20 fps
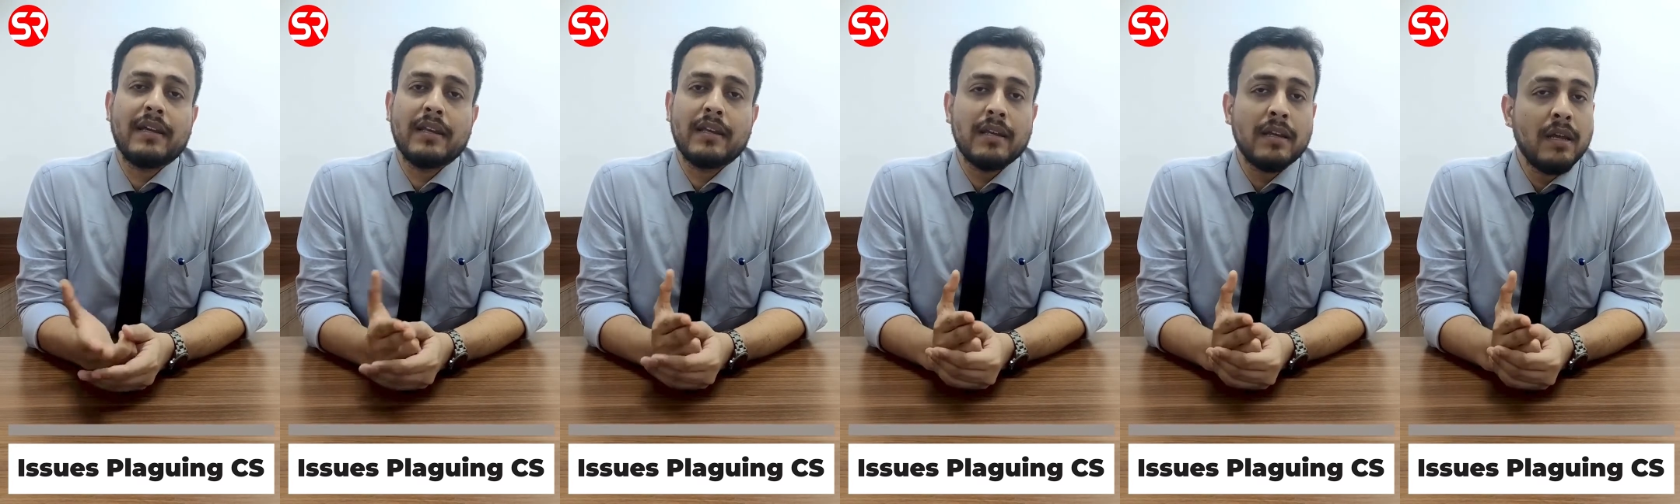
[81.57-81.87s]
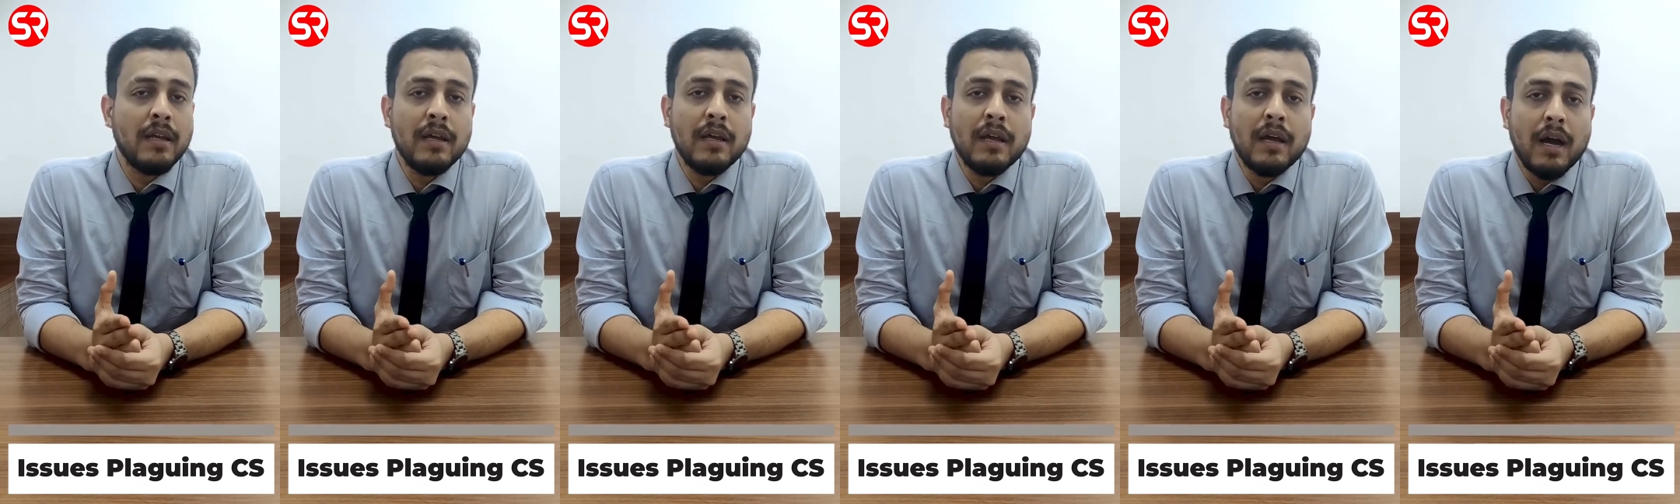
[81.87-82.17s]
in
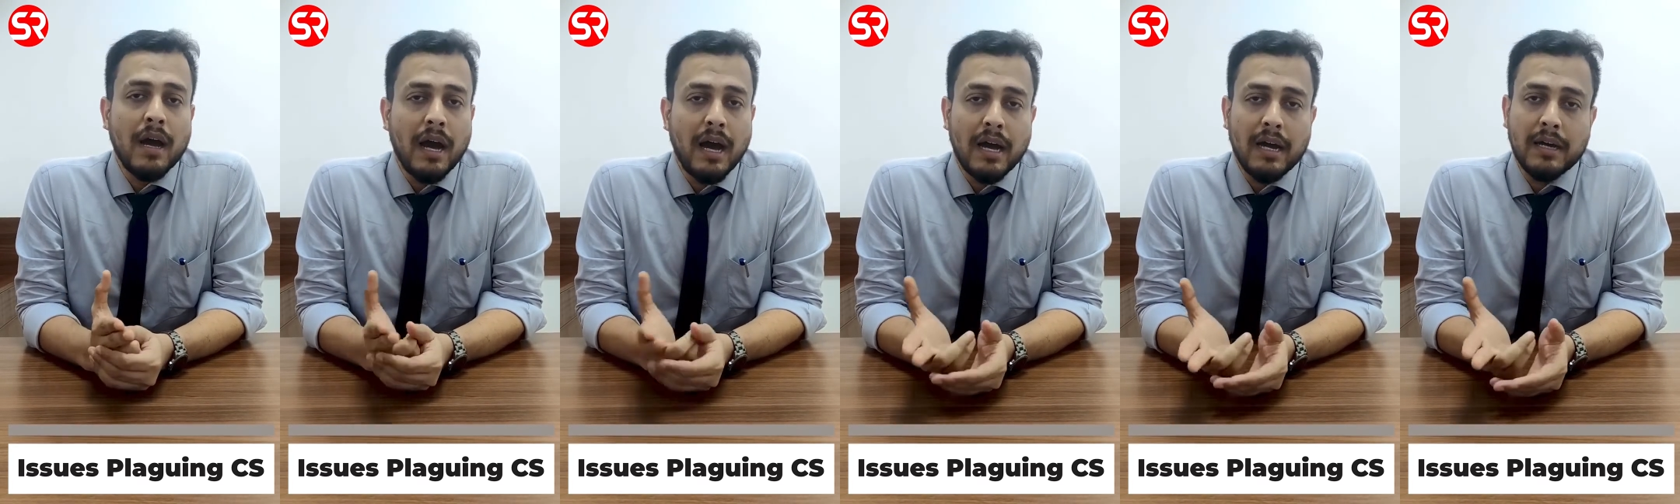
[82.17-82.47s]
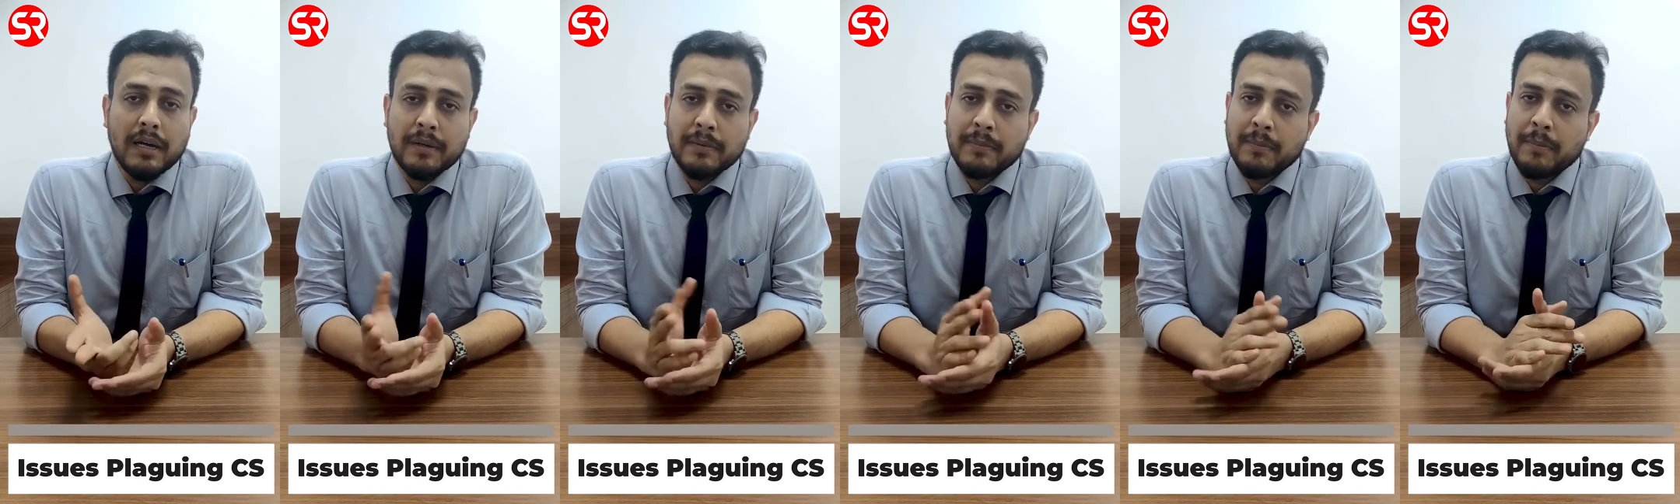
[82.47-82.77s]

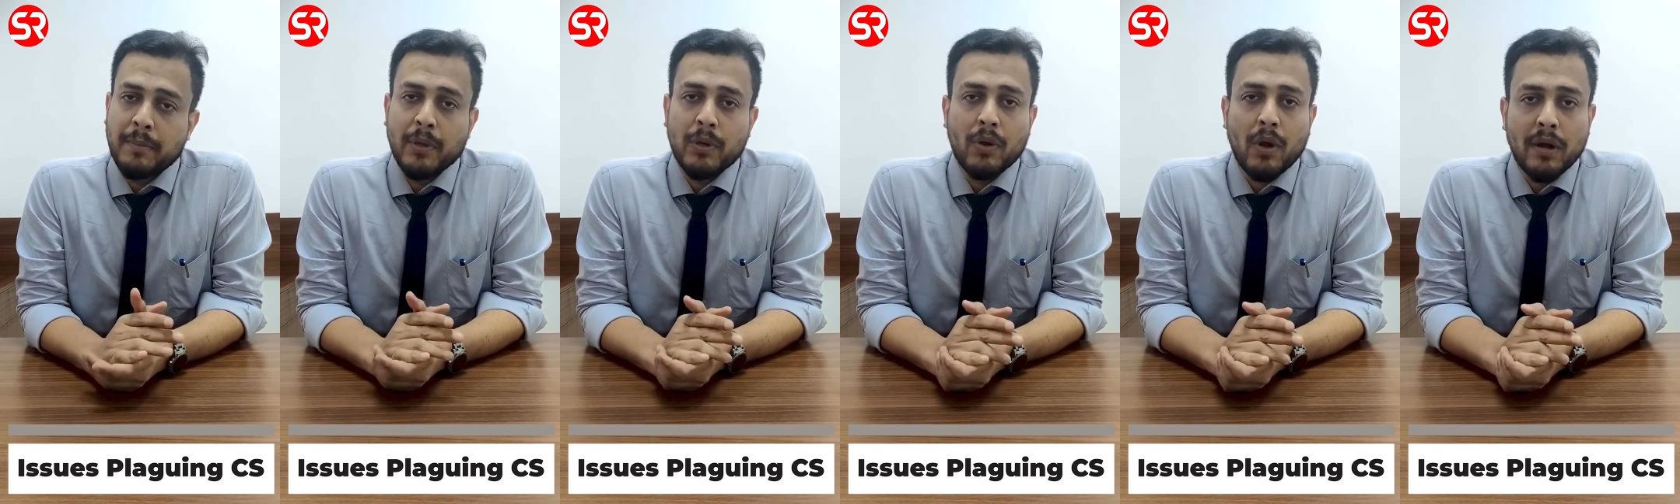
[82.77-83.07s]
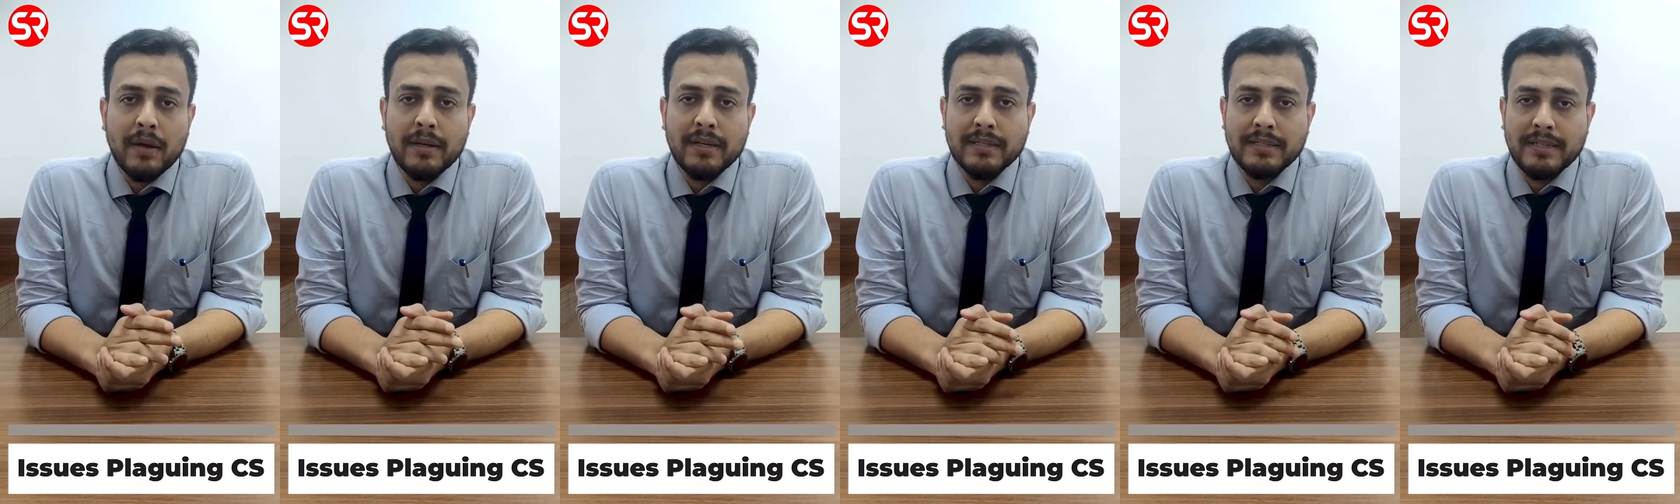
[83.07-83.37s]

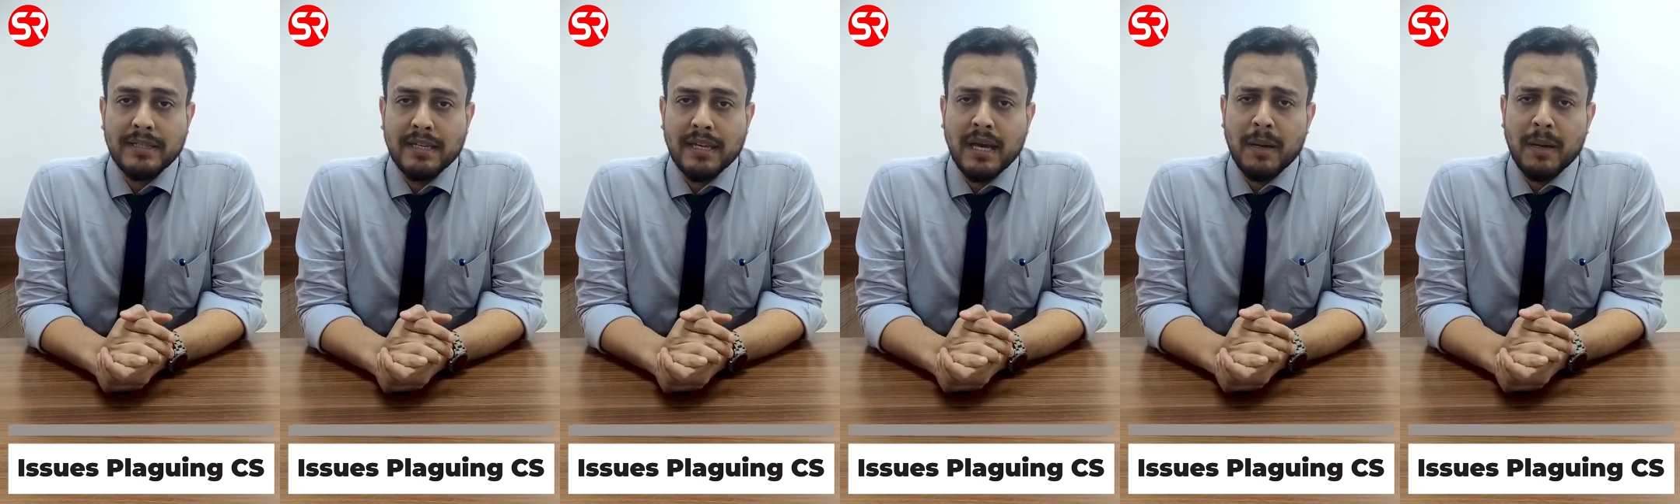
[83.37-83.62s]
bureaucracy.